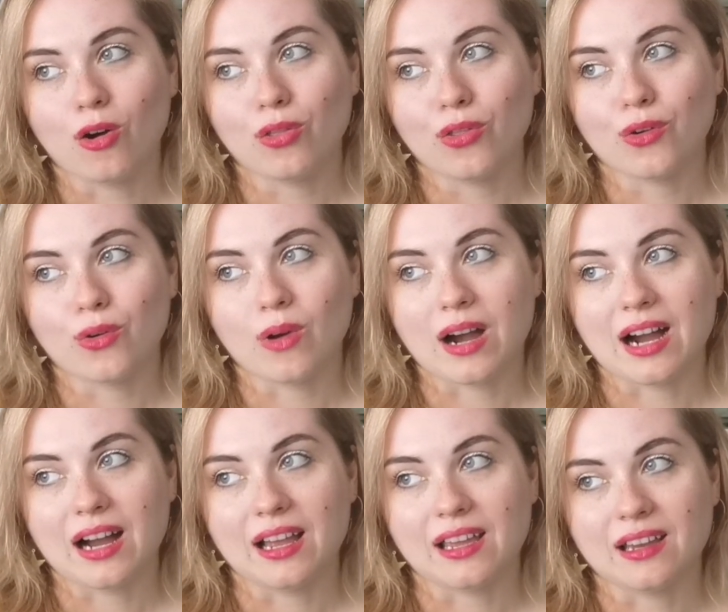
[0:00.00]
although
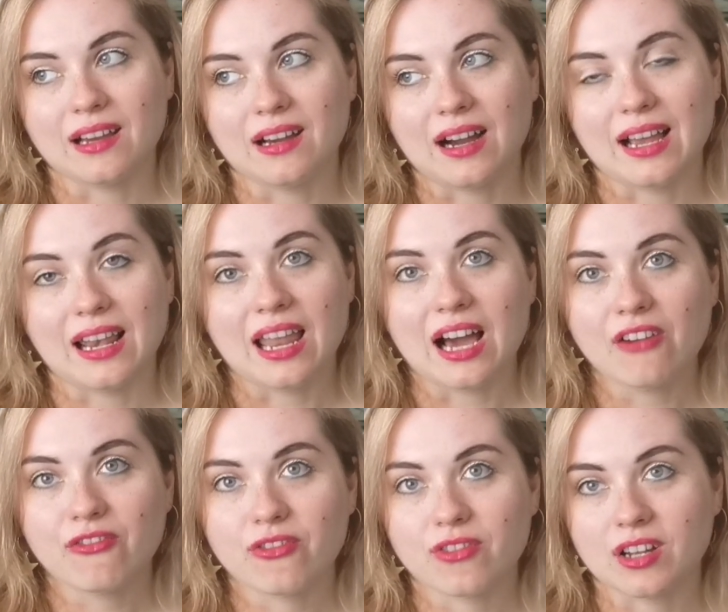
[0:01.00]
I
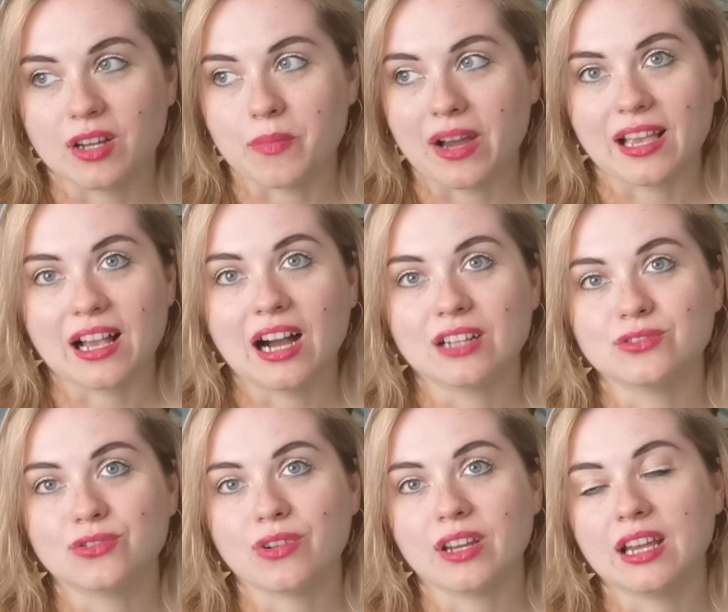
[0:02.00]
love my
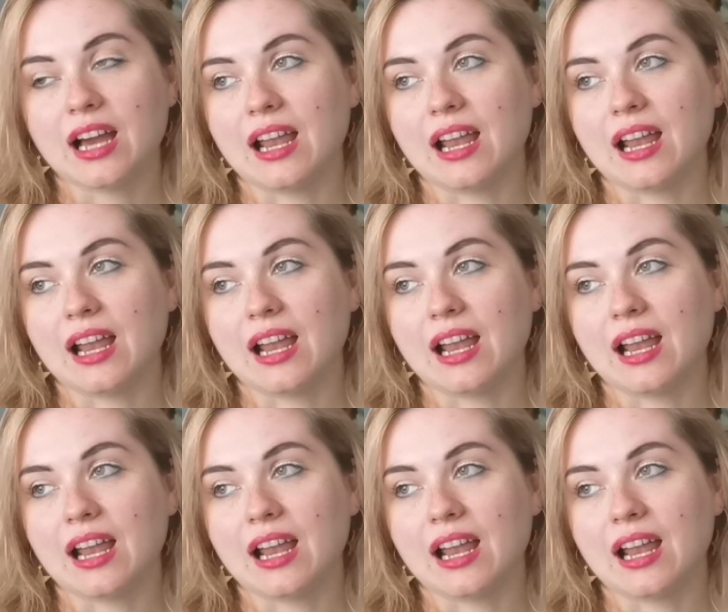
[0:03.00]
country,